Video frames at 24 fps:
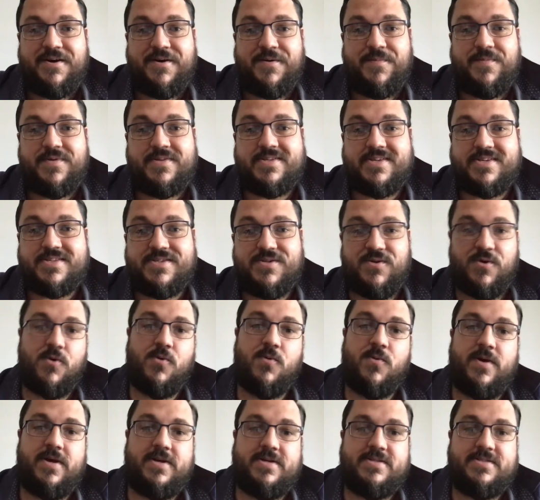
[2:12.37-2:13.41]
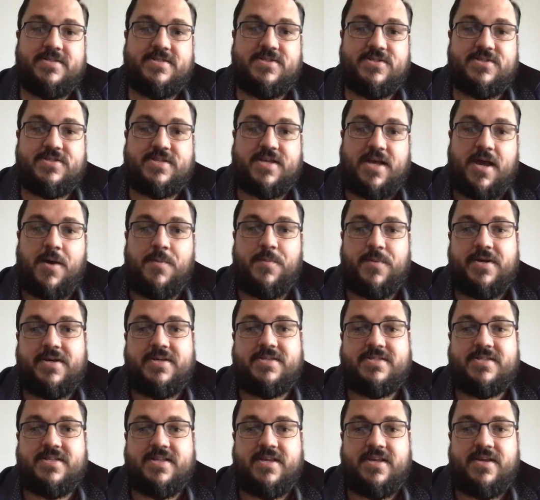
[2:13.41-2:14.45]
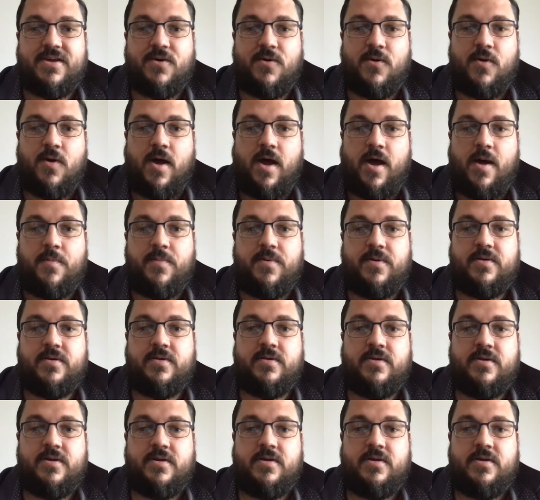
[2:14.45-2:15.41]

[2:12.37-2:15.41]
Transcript: It doesn't always just come easily or happen